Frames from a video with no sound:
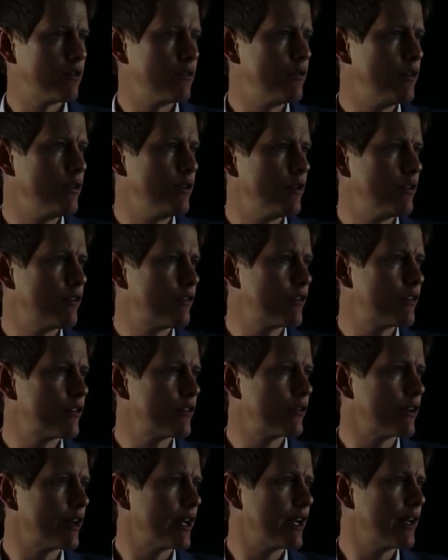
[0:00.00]
root of
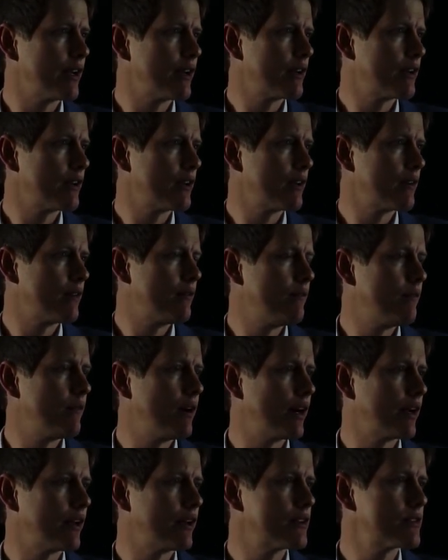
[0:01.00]
3
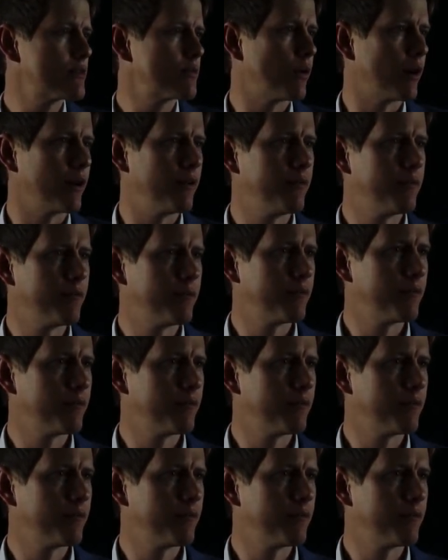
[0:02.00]
minus 1.